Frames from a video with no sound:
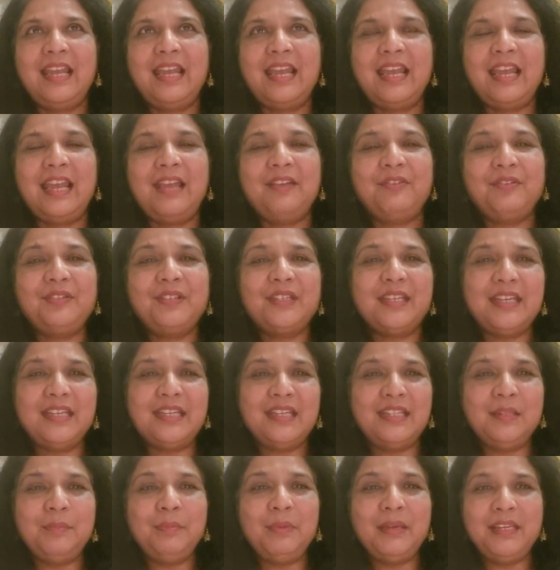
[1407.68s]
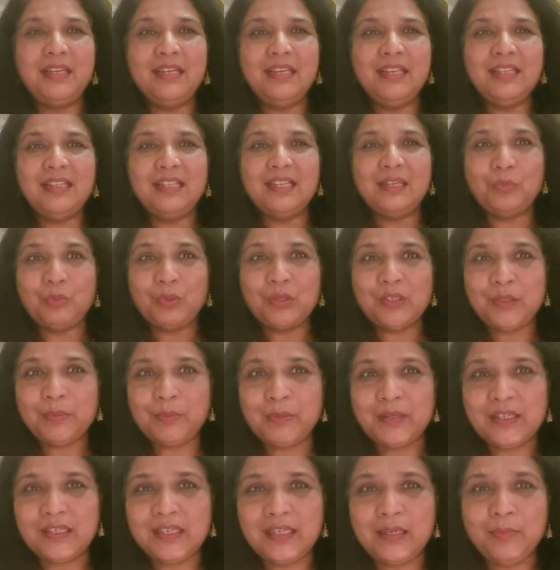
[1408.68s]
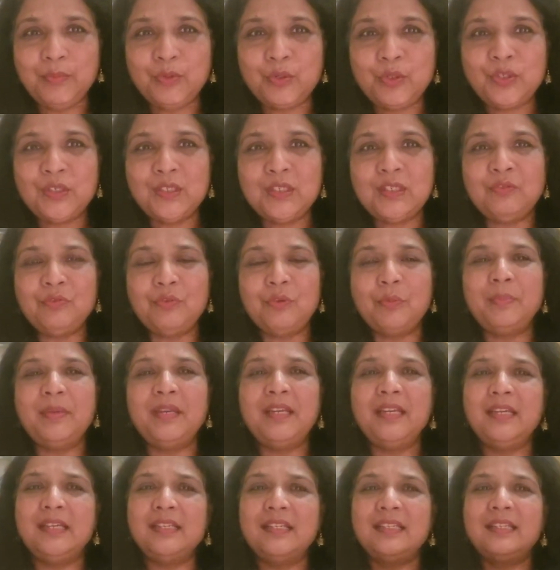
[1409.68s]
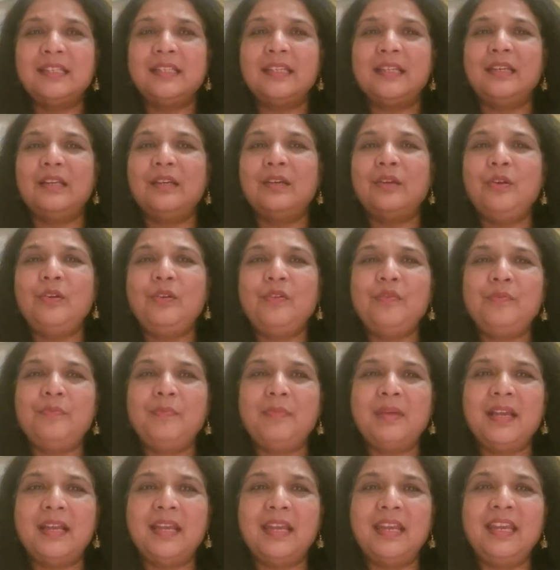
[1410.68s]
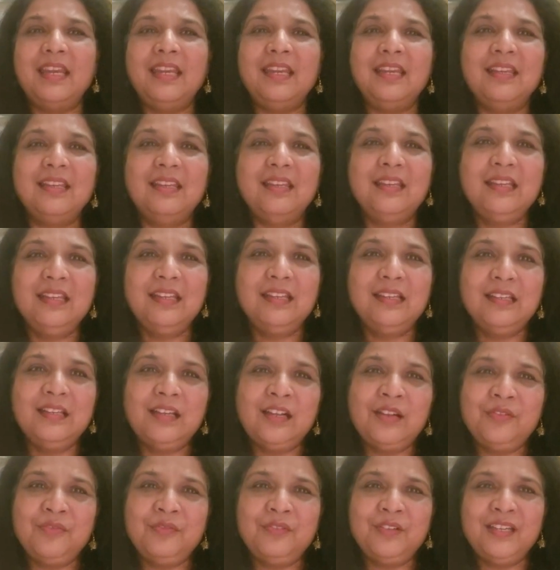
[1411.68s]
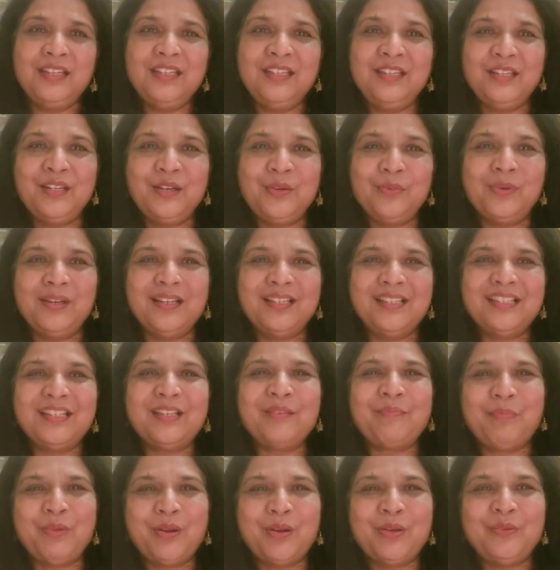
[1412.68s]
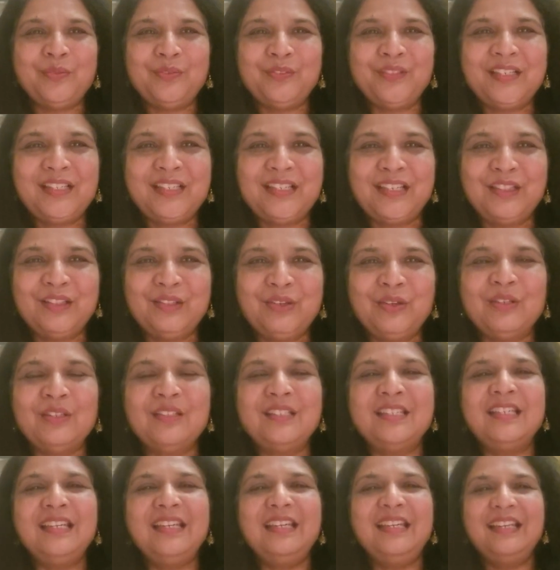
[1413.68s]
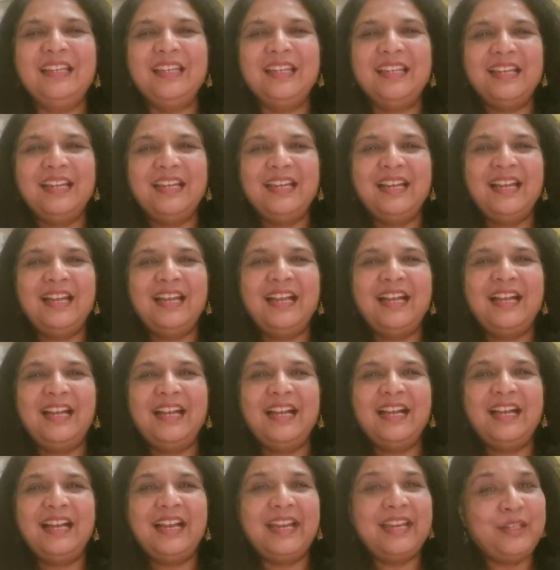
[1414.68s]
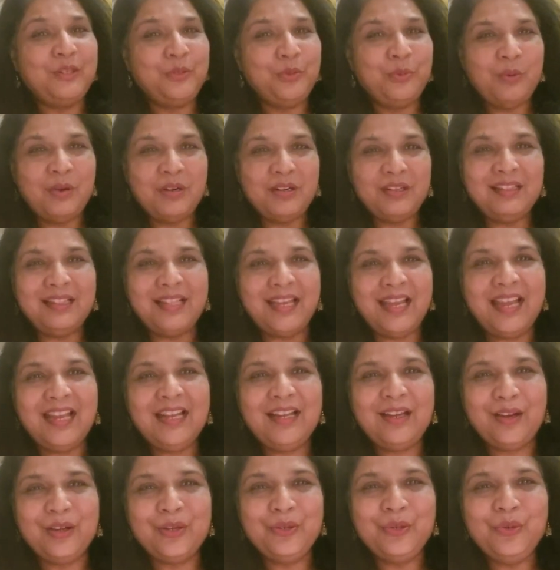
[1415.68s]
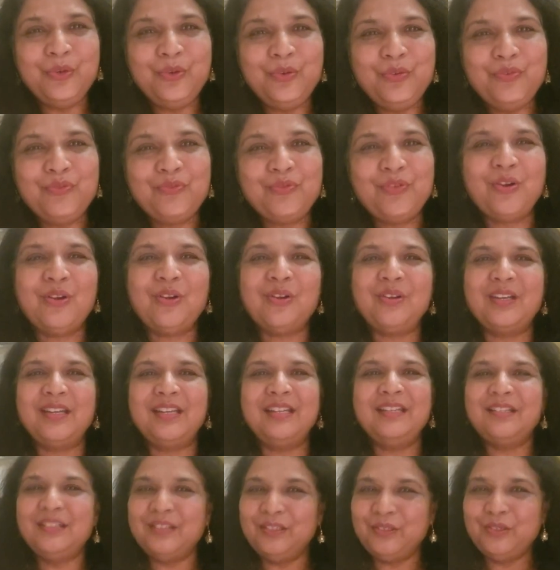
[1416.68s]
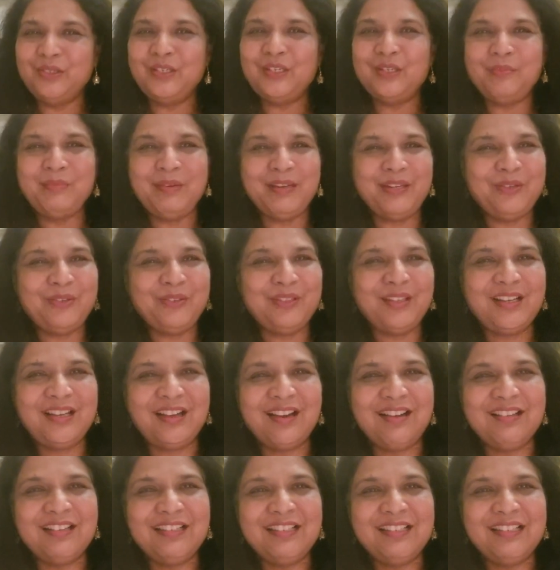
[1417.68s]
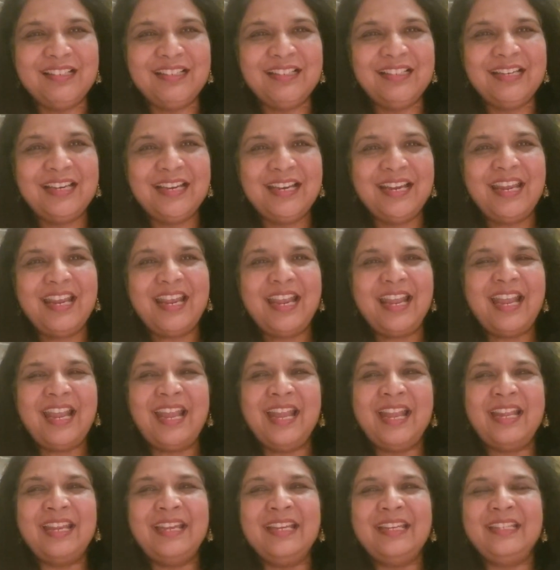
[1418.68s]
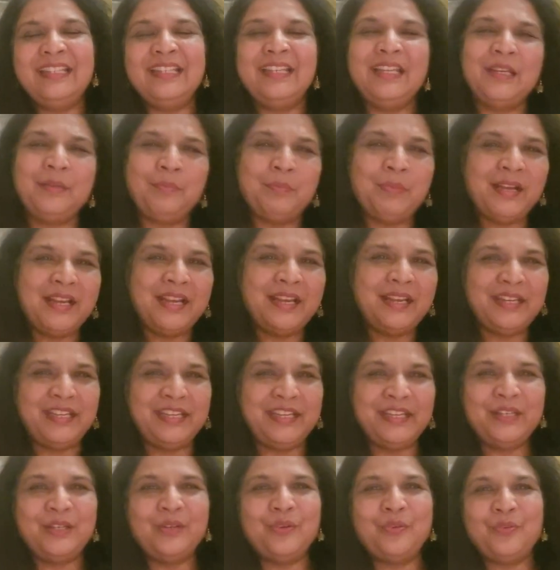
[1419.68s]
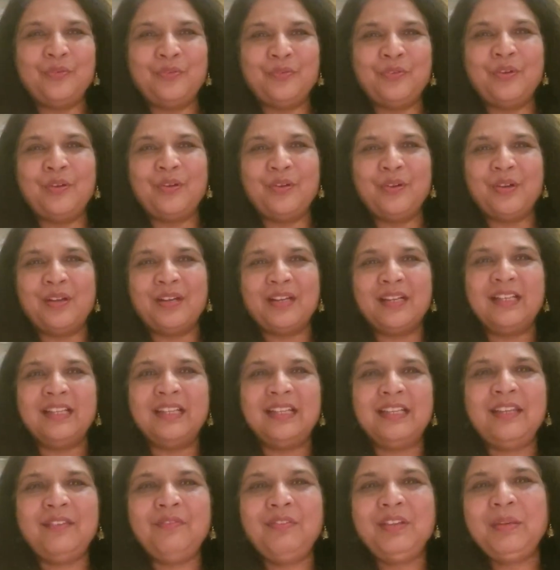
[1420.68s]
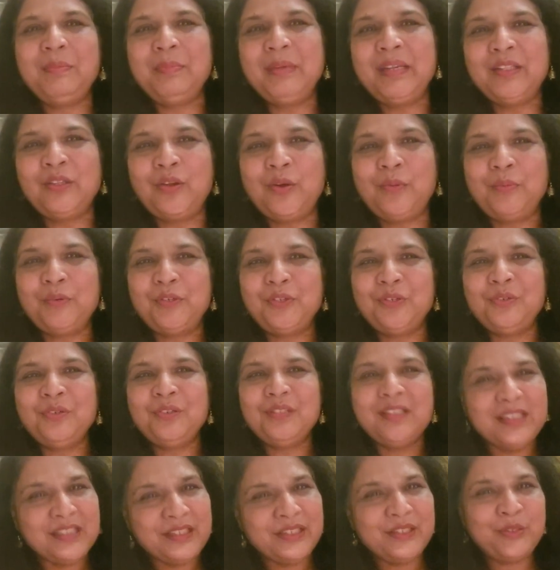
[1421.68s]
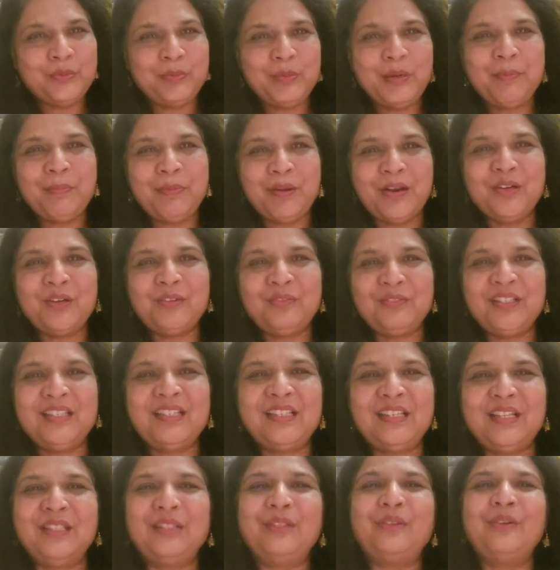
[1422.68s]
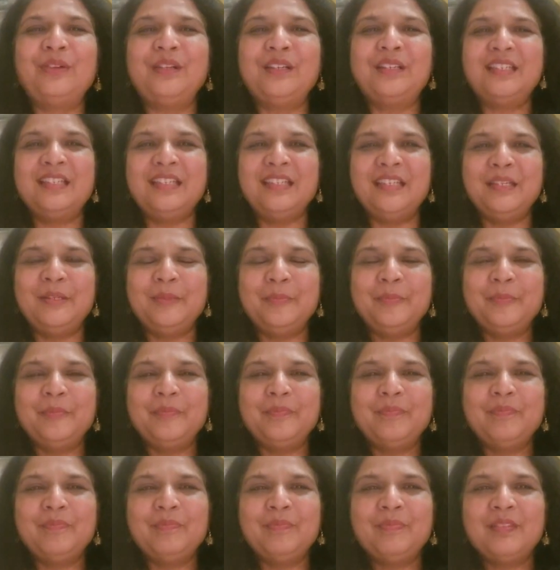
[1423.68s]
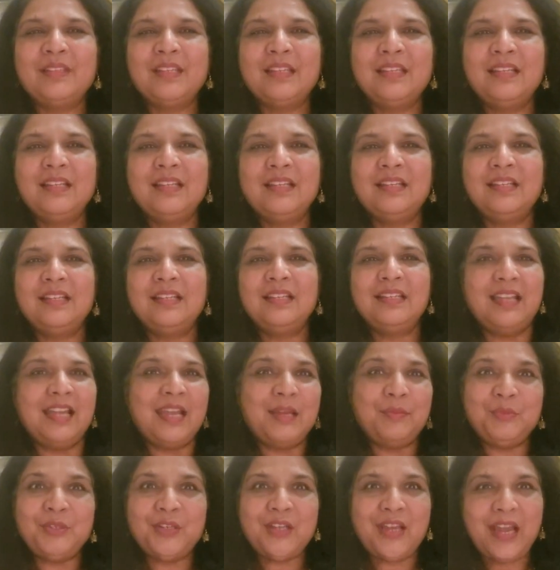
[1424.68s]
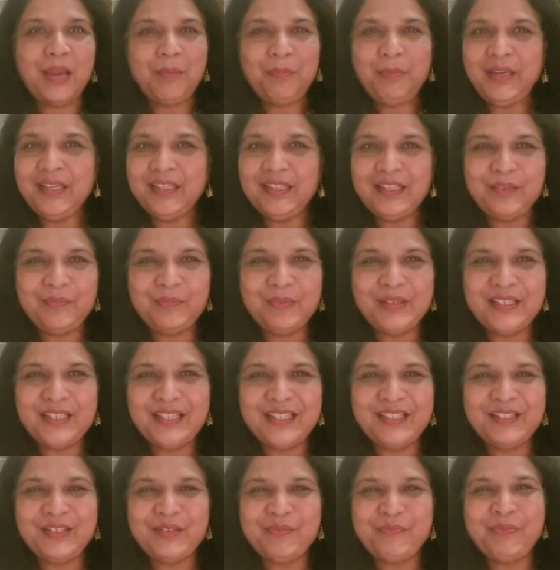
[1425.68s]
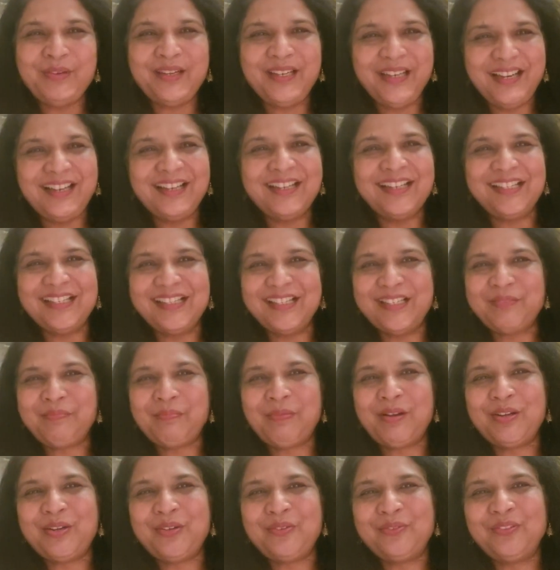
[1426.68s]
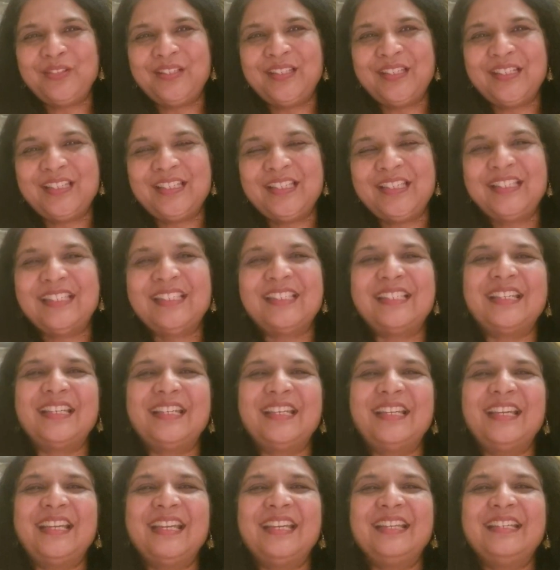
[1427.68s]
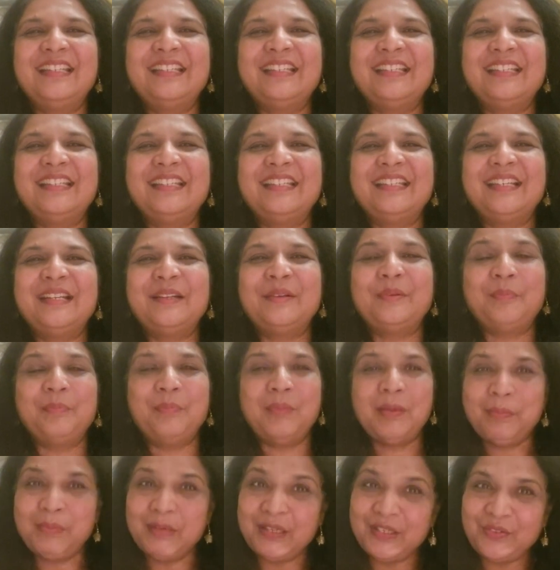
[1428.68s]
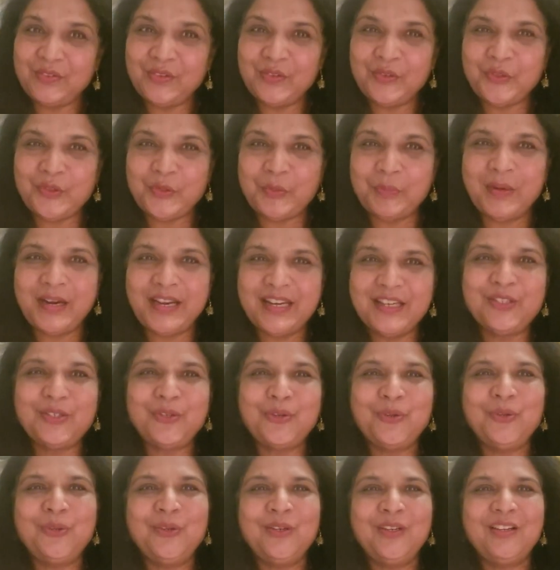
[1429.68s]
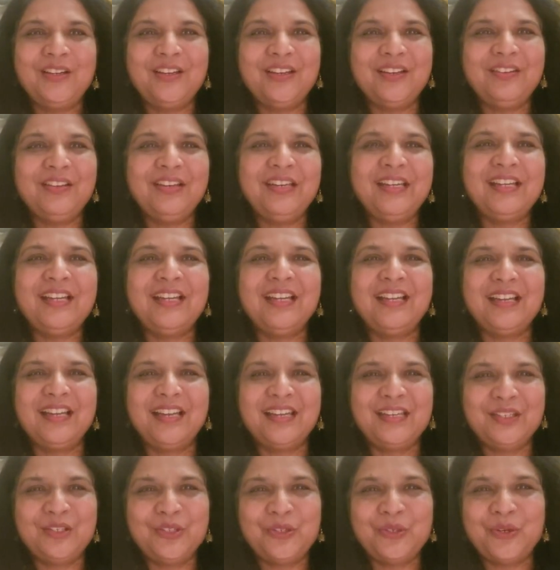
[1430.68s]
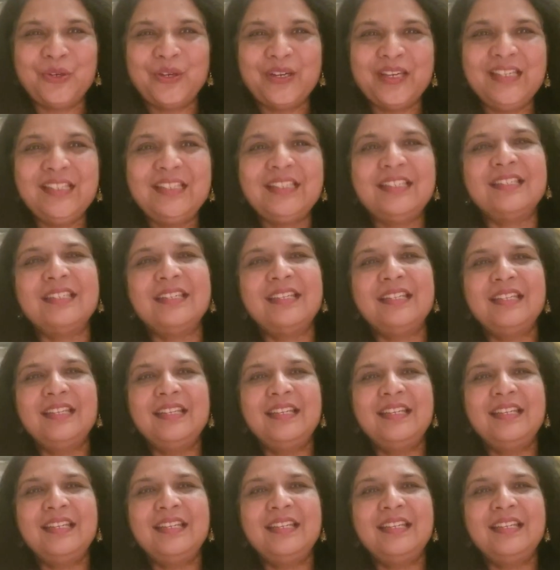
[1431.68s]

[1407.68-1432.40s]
I've shared in the beginning that what's especially emotional for me is that a lot of my loved and dear ones are part of this anthology. I do want to thank Anu for introducing me to the garden and thereby, you know, for giving me the opportunity to be part of this anthology. I'm so happy that my sister Priya is part of this, and my best friends from high school, Reena and Joyce.